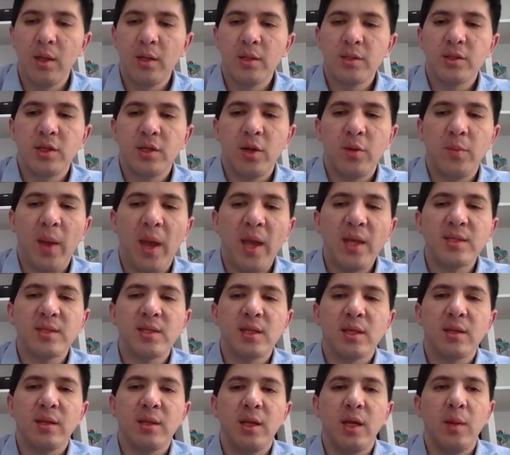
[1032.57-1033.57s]
So
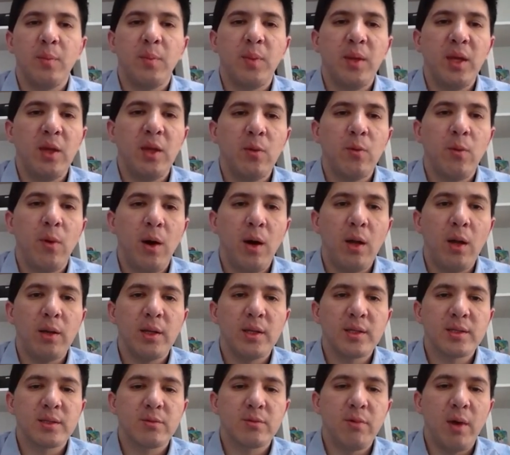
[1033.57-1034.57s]
basically the P1
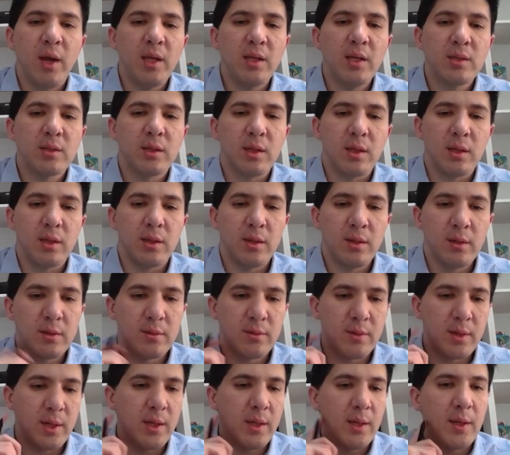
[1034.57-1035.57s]
is greater,
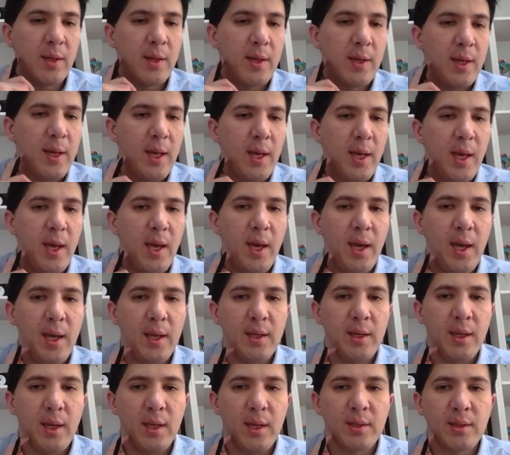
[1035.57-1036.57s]
right?
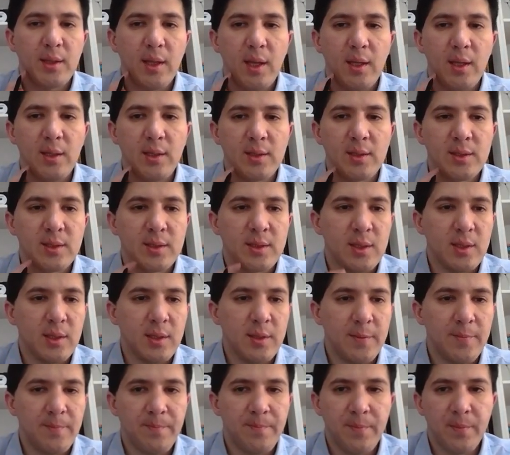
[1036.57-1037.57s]
And it's,
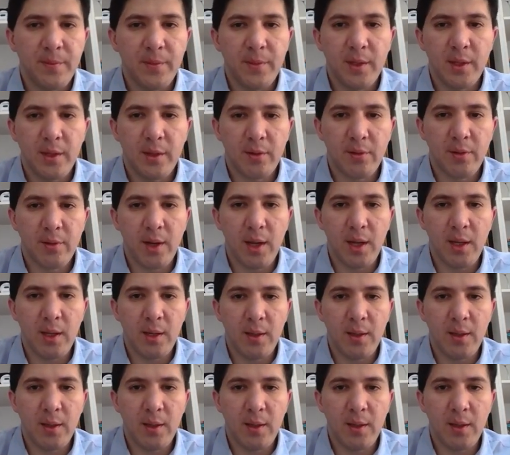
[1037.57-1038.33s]
okay,